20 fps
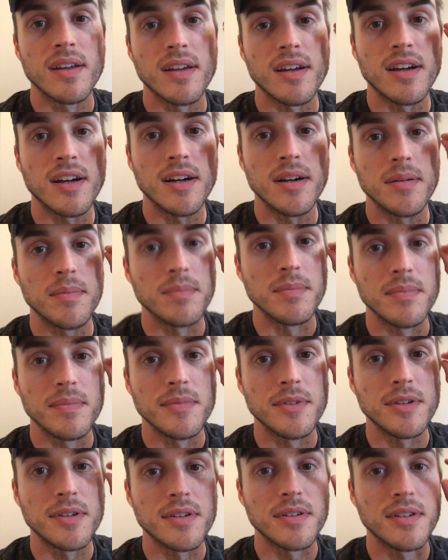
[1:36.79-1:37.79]

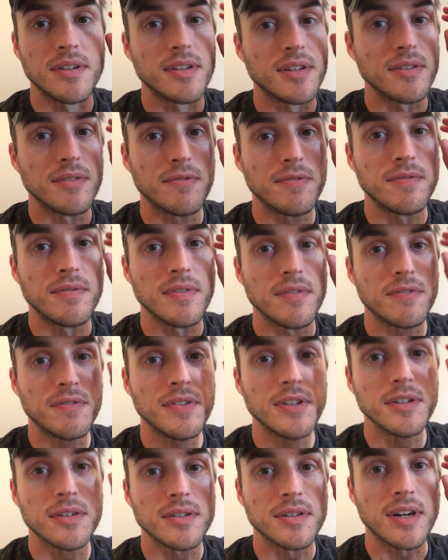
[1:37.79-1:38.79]
You
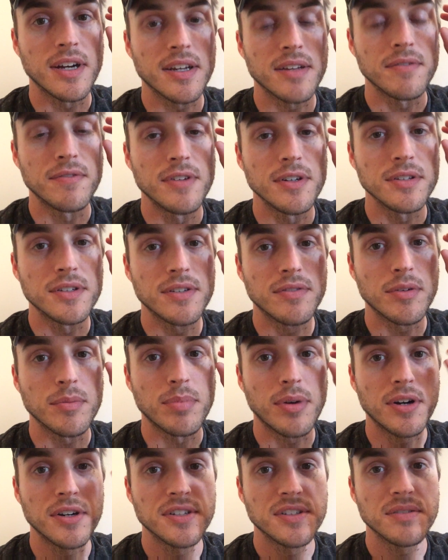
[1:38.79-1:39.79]
I could feel different
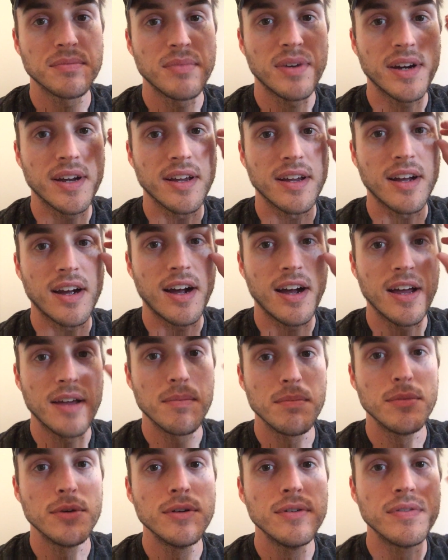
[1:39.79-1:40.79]
parts of my eye
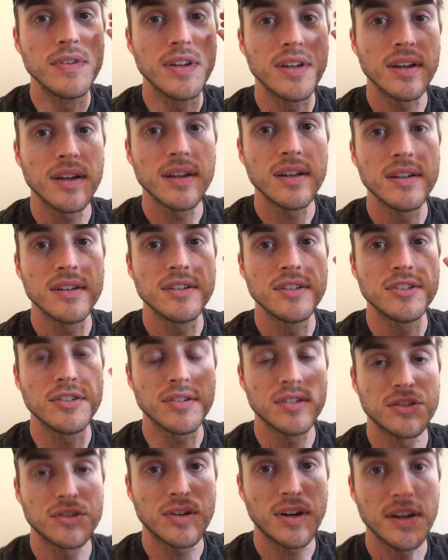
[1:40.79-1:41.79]
moving,
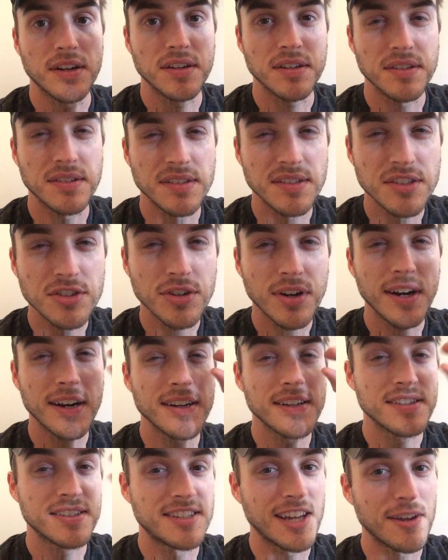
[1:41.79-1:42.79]
just trying to
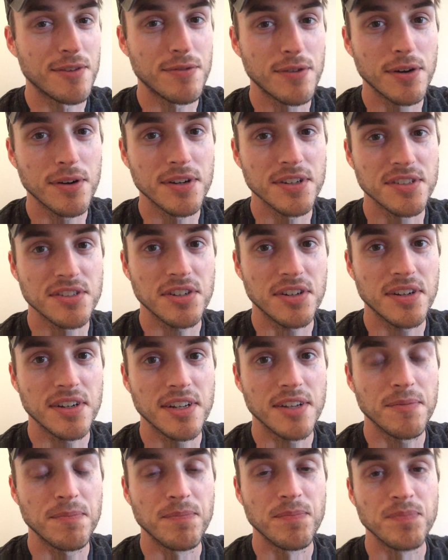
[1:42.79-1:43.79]
stay focused on
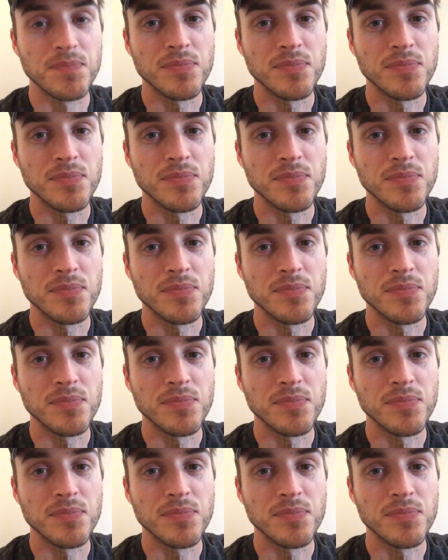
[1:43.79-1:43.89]
it,